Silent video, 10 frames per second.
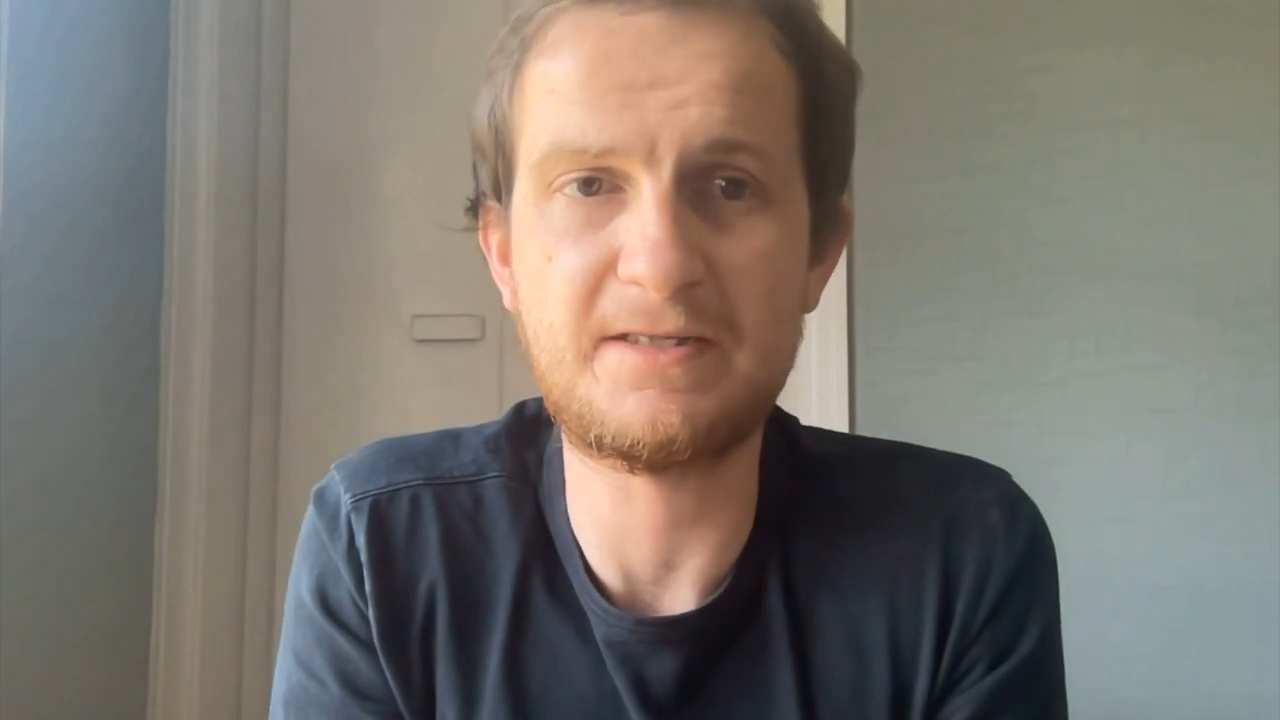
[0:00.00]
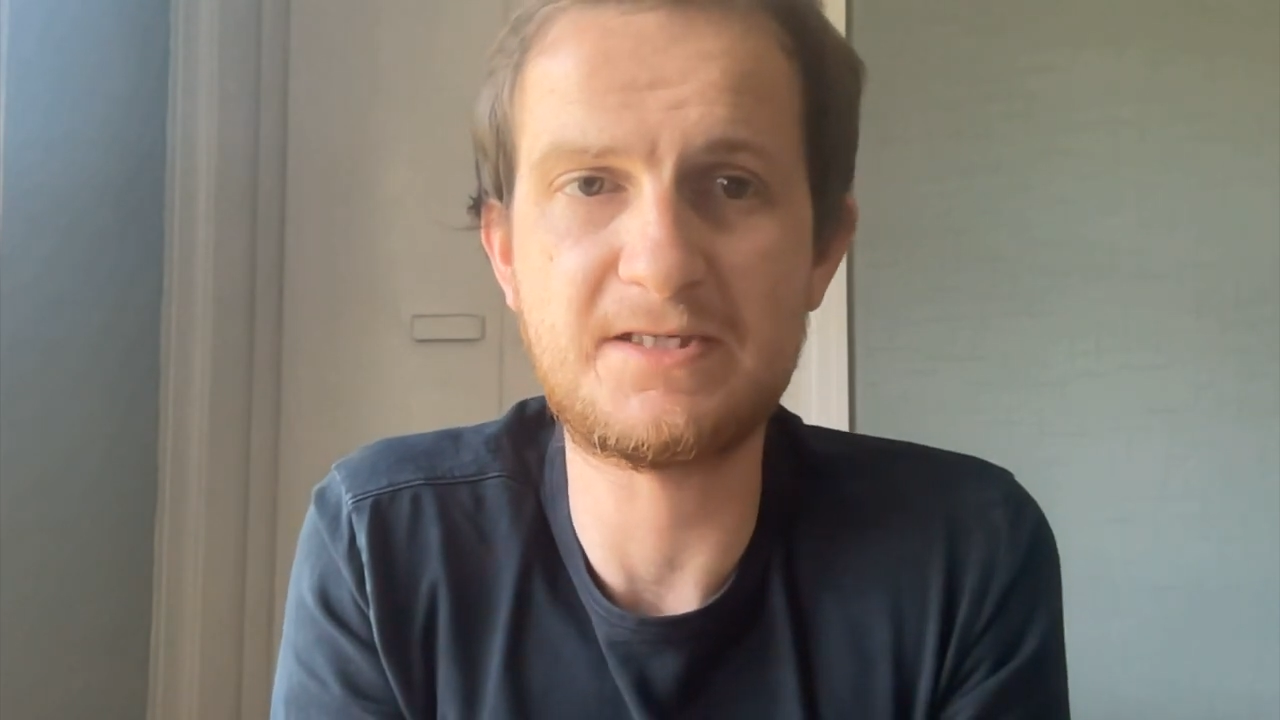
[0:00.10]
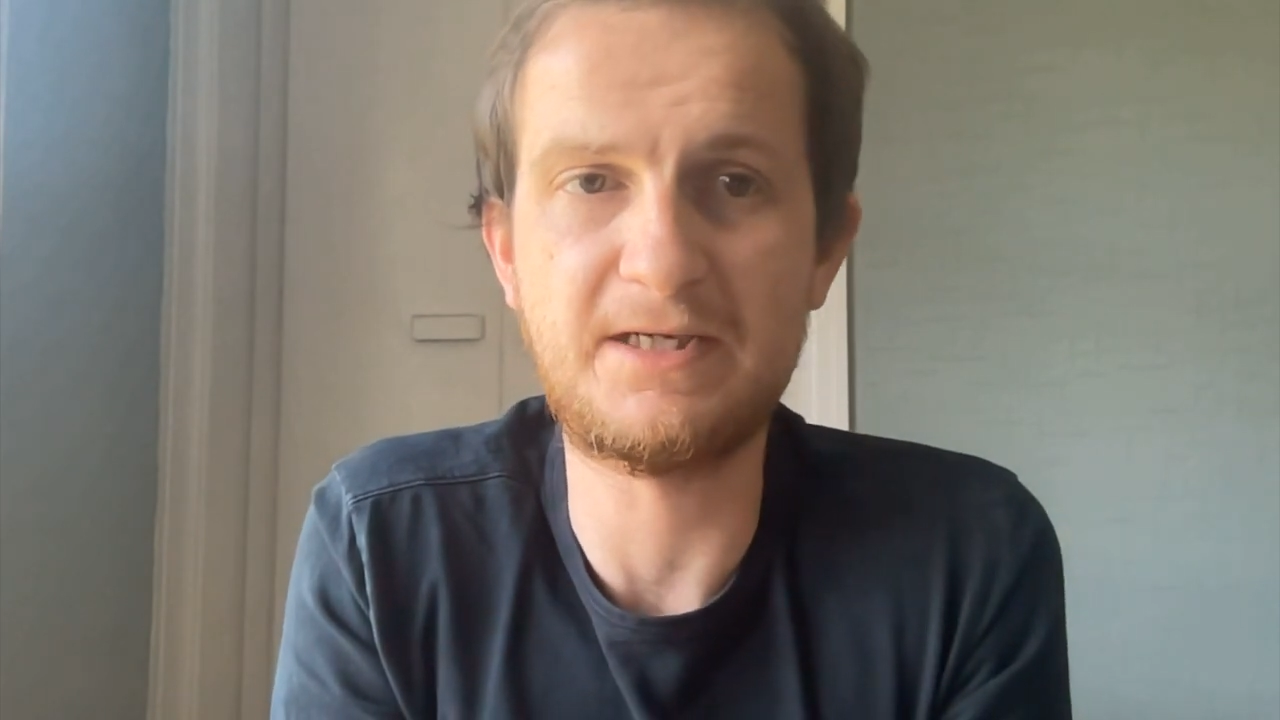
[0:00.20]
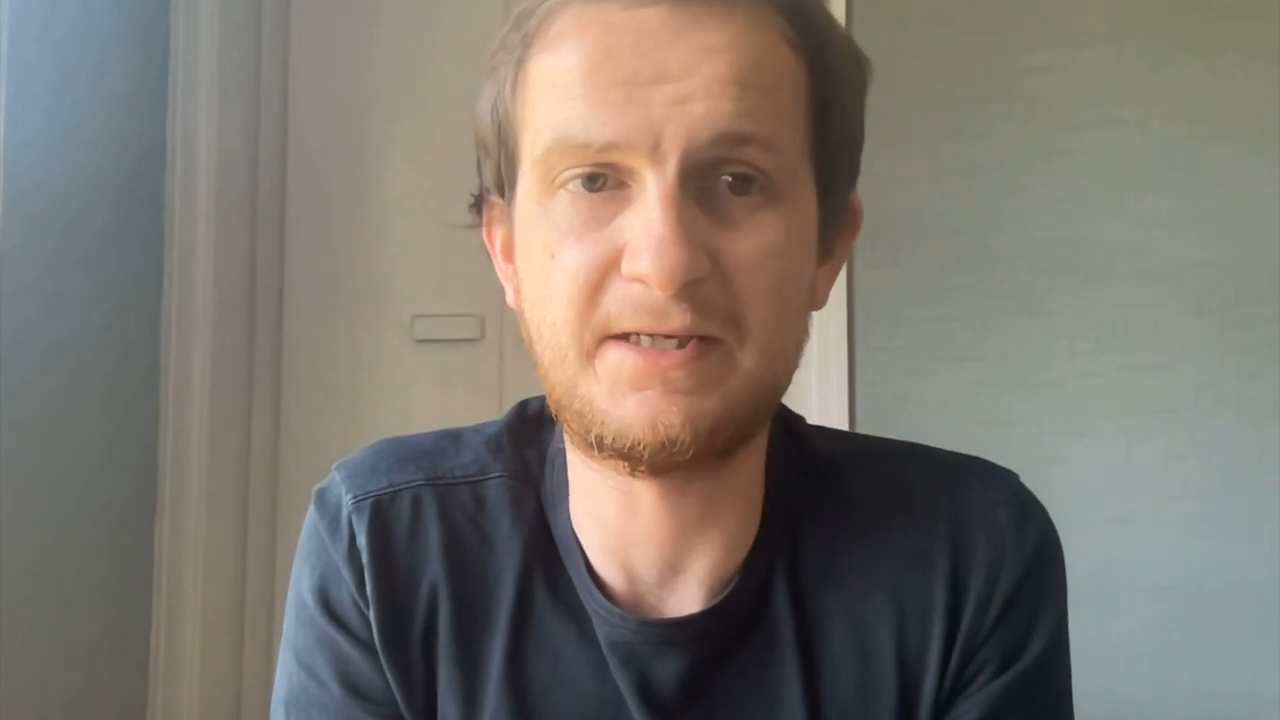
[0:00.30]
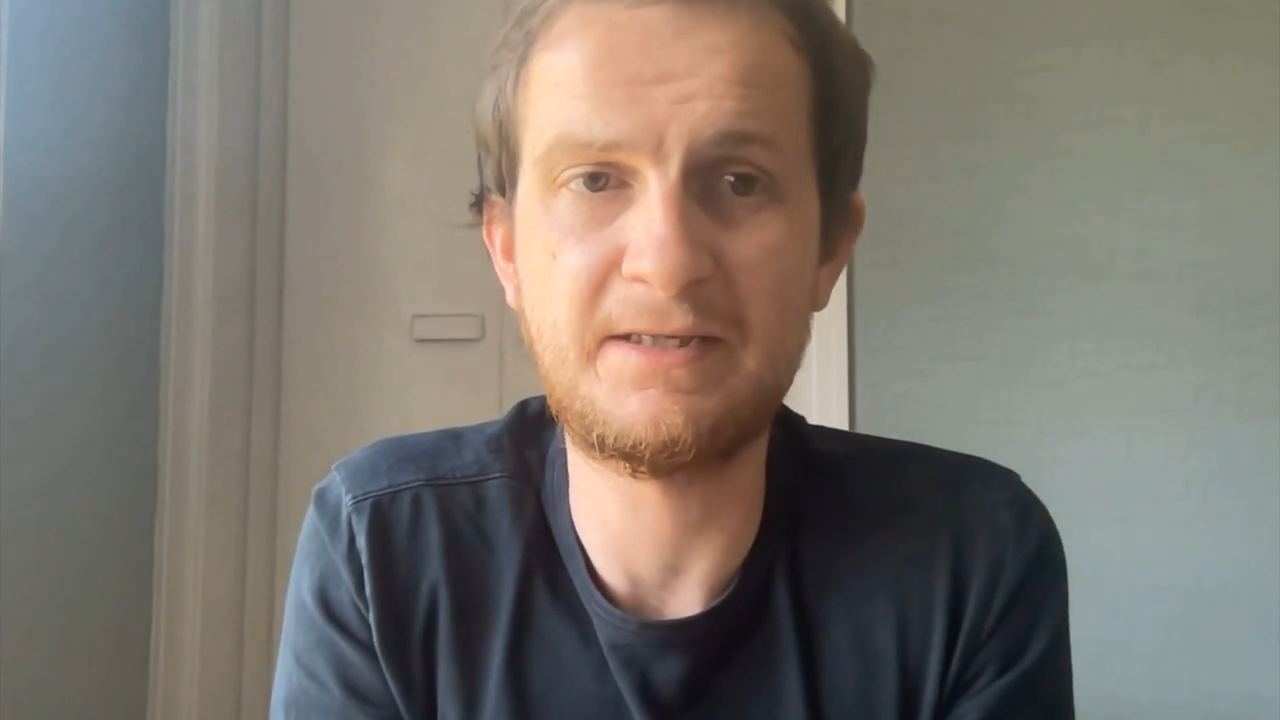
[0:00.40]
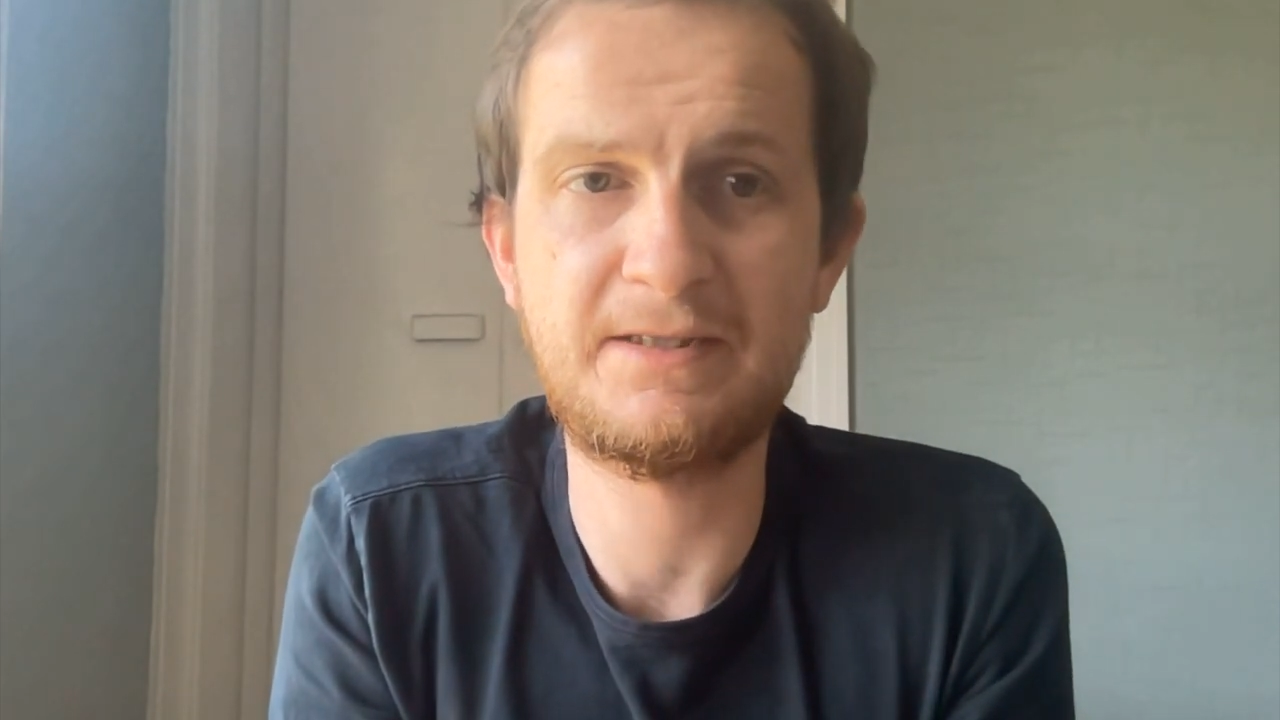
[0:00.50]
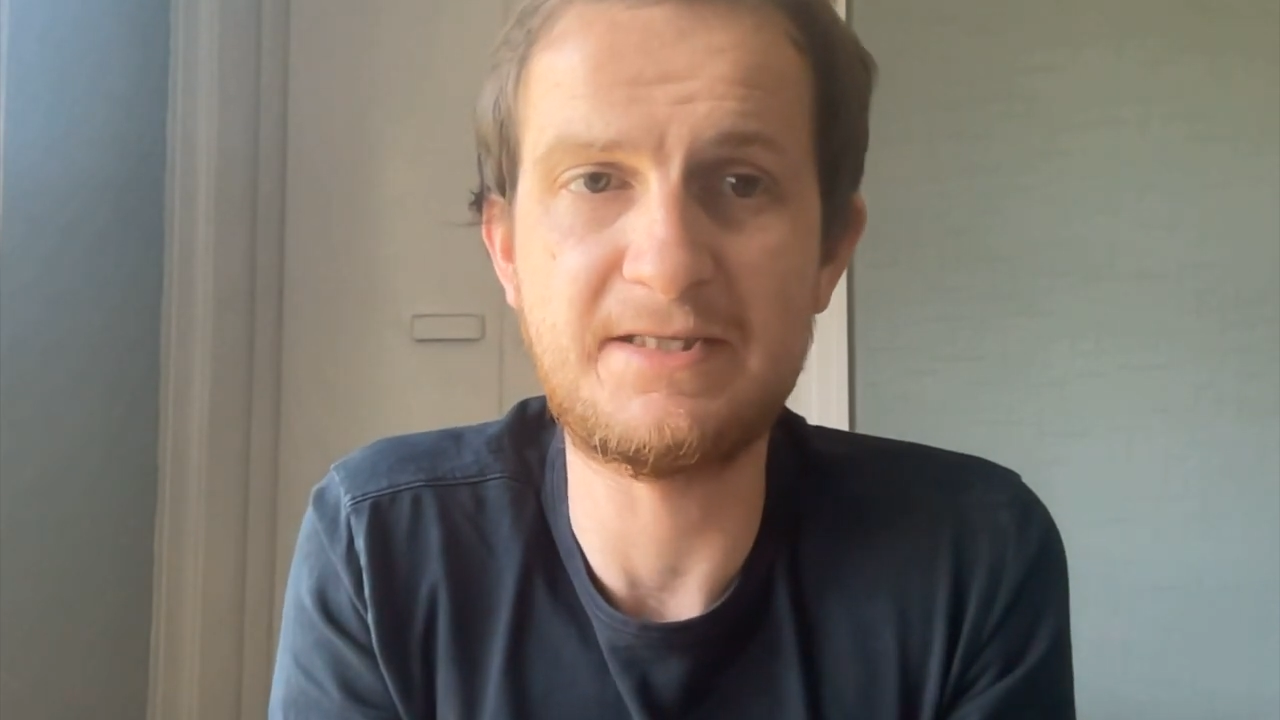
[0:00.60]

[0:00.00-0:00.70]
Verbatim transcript: the site